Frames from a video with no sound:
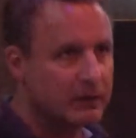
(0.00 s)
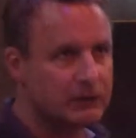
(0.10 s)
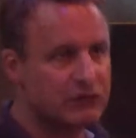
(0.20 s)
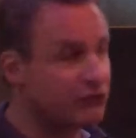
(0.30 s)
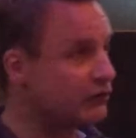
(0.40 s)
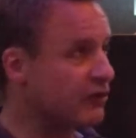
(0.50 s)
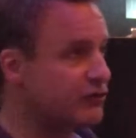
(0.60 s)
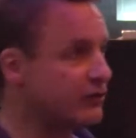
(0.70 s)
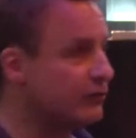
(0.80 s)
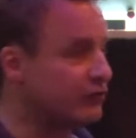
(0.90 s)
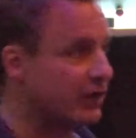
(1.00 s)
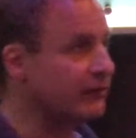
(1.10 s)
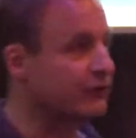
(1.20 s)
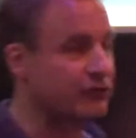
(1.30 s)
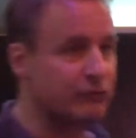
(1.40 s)
legislatures and
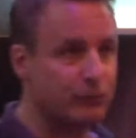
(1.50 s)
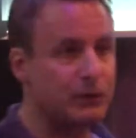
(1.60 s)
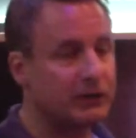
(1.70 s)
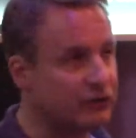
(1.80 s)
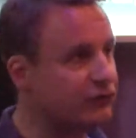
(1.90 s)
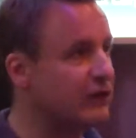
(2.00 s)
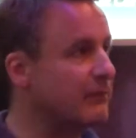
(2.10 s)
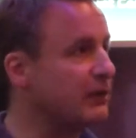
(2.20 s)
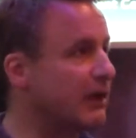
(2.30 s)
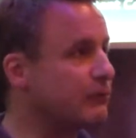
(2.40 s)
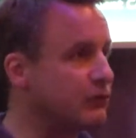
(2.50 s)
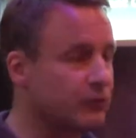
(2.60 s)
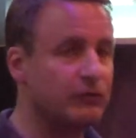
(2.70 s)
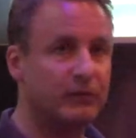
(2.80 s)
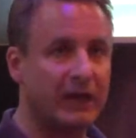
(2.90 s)
others have really stepped up to
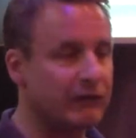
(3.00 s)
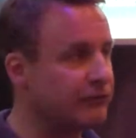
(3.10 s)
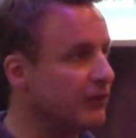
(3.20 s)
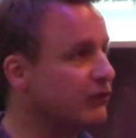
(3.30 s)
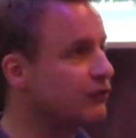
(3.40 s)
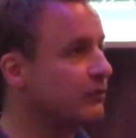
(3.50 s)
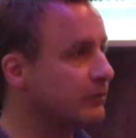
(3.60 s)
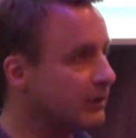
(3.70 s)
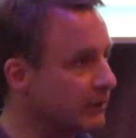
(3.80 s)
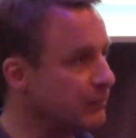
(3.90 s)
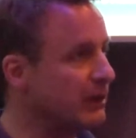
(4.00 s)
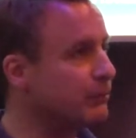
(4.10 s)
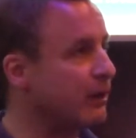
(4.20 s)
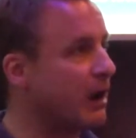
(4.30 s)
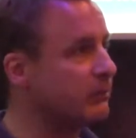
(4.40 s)
kind of fix
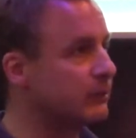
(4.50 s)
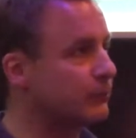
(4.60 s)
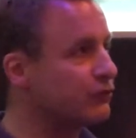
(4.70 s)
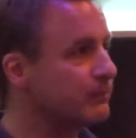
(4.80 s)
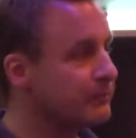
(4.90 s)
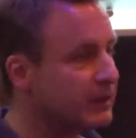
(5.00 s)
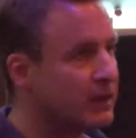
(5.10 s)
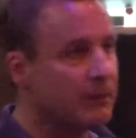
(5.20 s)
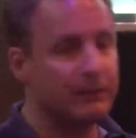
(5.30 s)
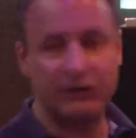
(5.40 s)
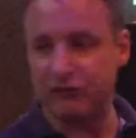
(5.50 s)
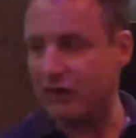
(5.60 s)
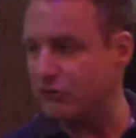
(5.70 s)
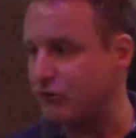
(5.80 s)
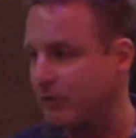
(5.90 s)
big problems. But that's
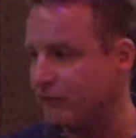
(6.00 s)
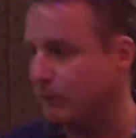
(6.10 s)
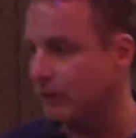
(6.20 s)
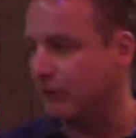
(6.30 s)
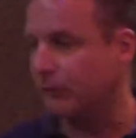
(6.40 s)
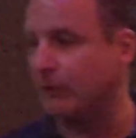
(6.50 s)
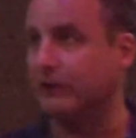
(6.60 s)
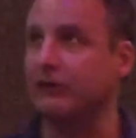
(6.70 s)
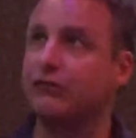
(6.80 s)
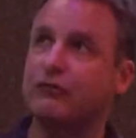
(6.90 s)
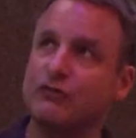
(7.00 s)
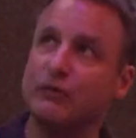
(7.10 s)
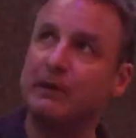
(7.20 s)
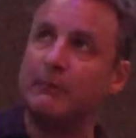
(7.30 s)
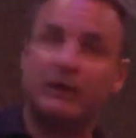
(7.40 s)
not true everywhere in the world. That's true in